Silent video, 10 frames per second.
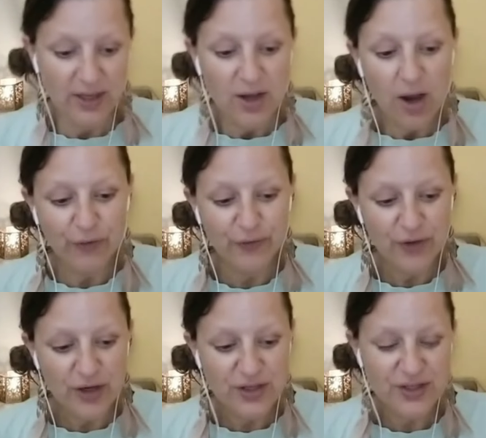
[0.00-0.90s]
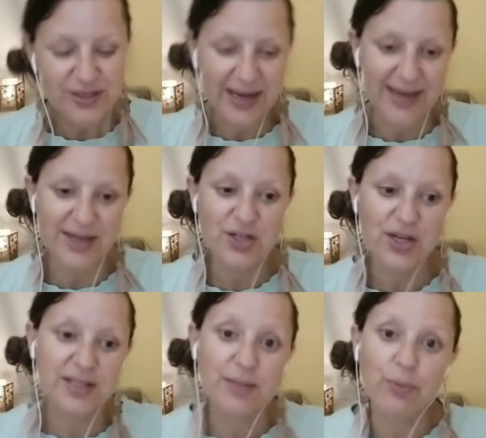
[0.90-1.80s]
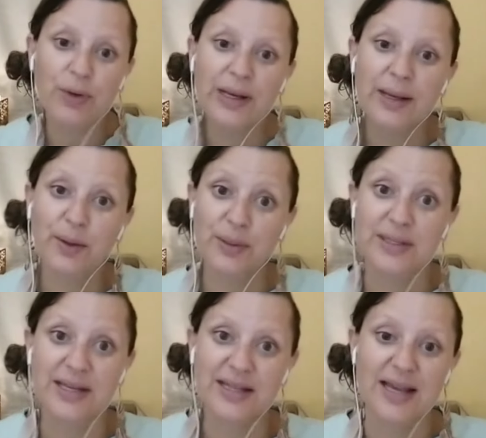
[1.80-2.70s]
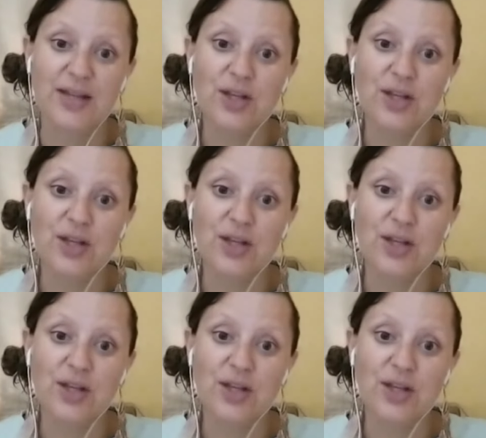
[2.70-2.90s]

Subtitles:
Our first stage is the pre-linguistic stage,